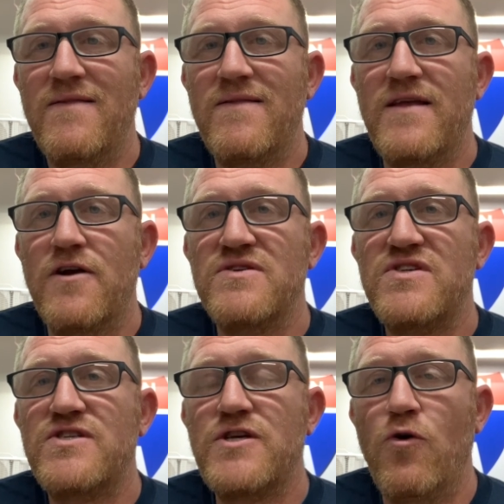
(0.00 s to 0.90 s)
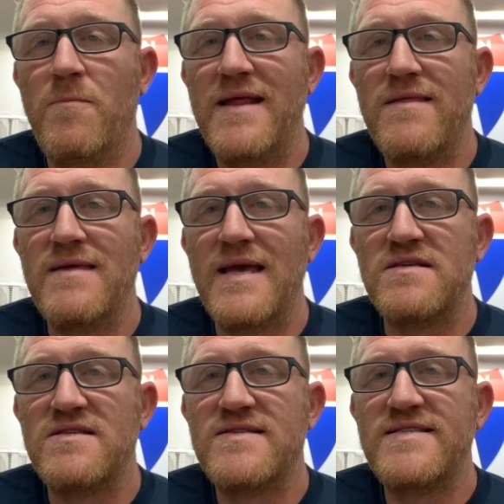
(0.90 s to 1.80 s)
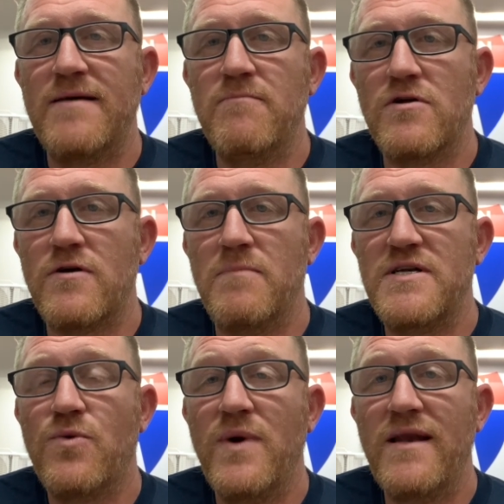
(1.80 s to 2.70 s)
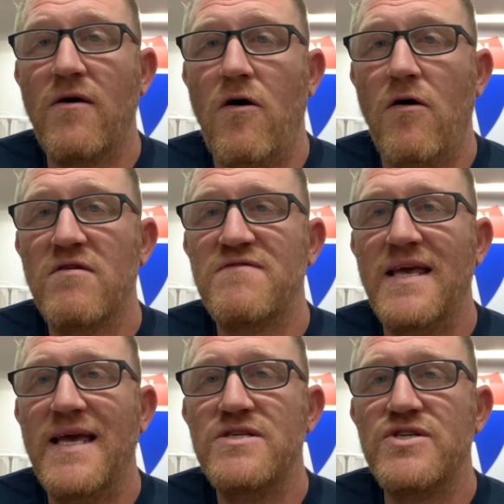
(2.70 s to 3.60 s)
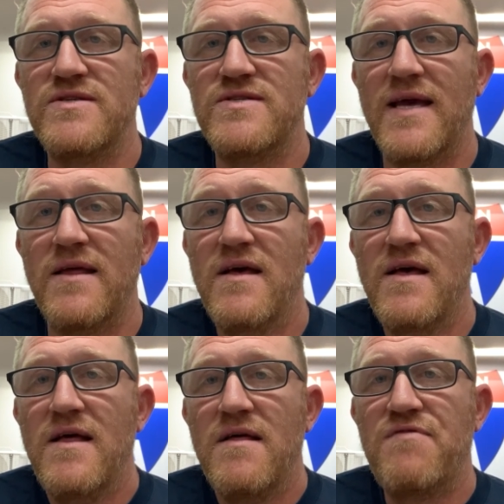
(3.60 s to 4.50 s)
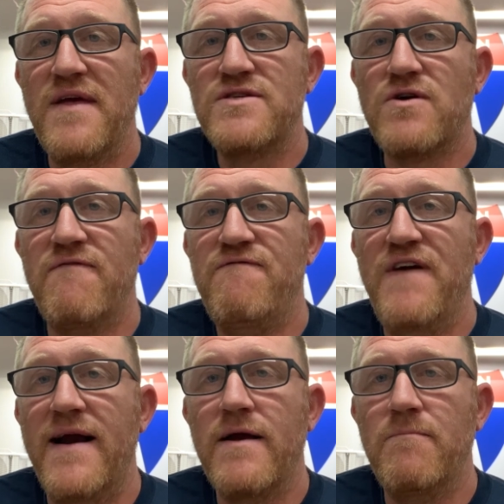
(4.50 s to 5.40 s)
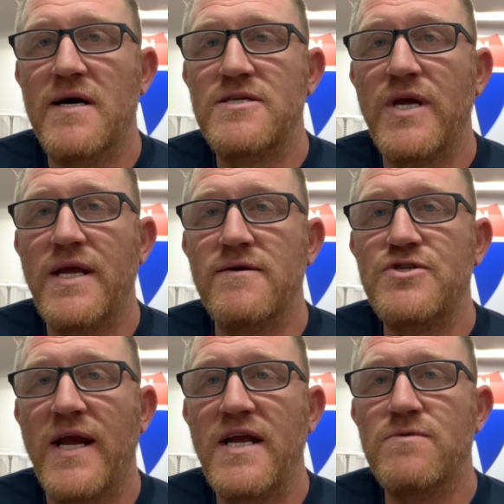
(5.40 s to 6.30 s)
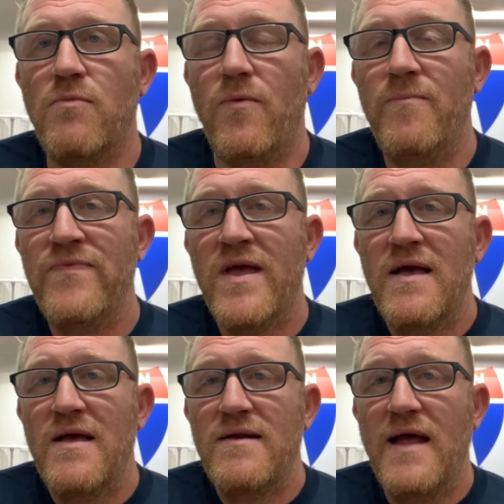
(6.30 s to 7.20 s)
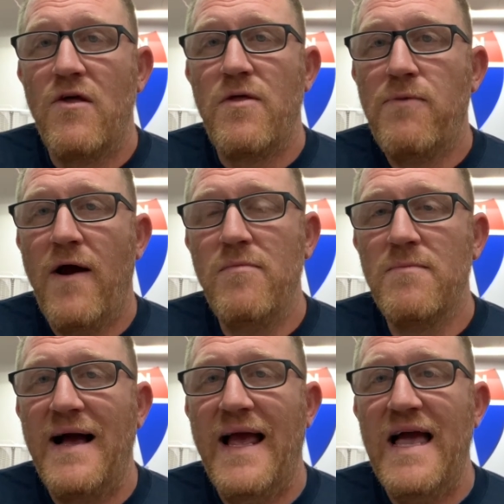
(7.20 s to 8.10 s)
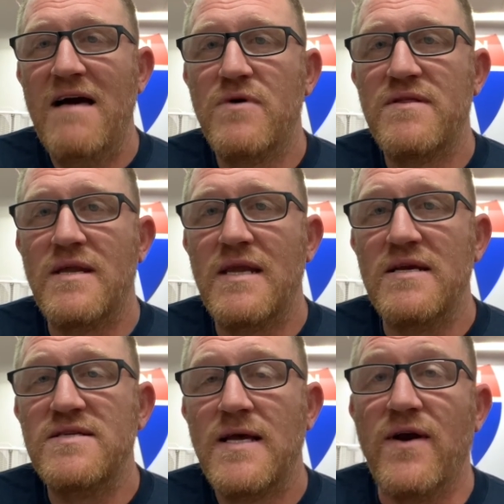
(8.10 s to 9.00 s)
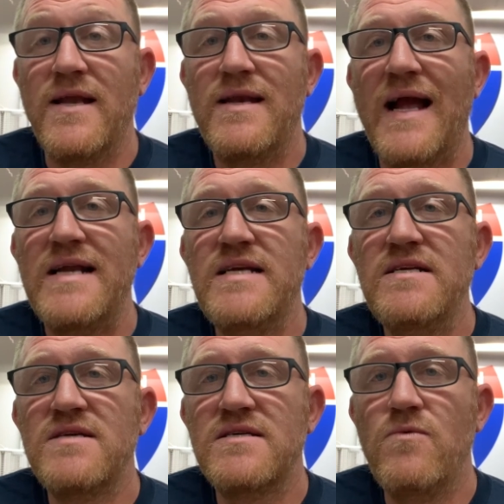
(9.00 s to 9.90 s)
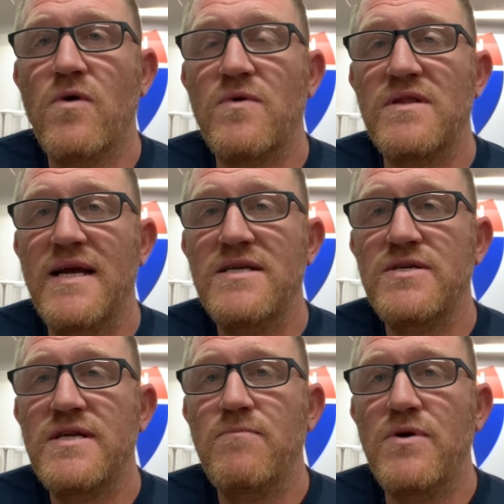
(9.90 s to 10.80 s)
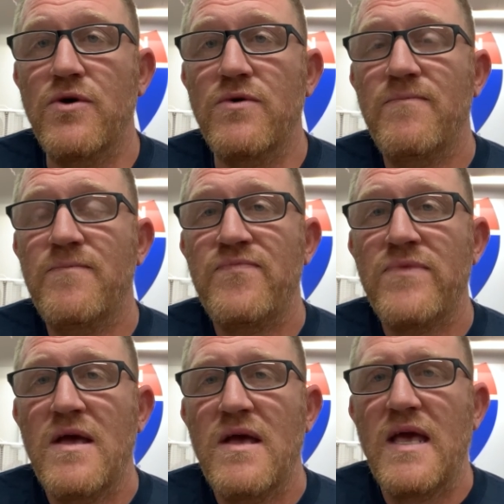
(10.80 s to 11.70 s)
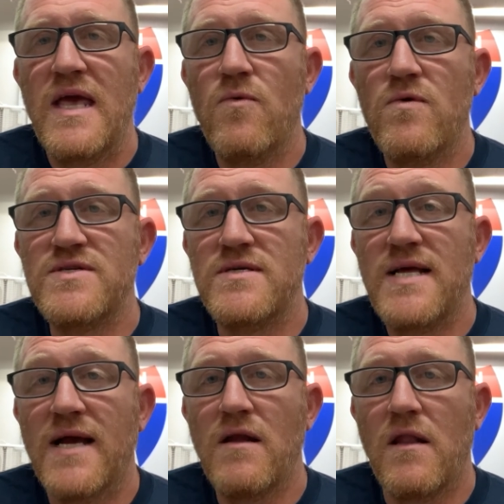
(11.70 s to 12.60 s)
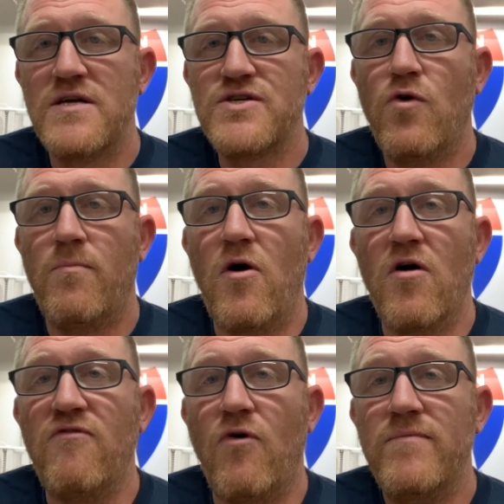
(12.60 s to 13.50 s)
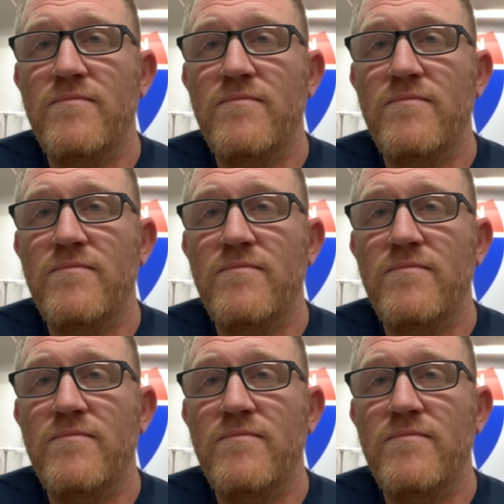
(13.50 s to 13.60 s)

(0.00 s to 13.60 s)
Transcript: there is so many things similar between all of the engines that things are very much interchangeable. Now, the problem I have with it is 1961, when the engine debuted, it was a technological marvel.